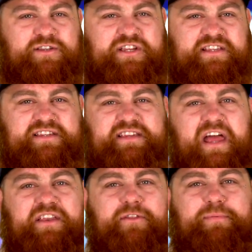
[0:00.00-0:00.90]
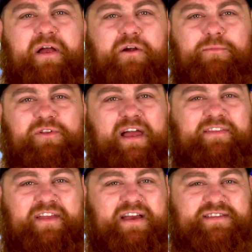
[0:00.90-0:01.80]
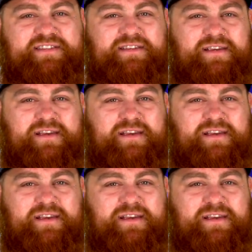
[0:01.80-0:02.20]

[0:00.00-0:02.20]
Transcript: Jesus ended the parable like this.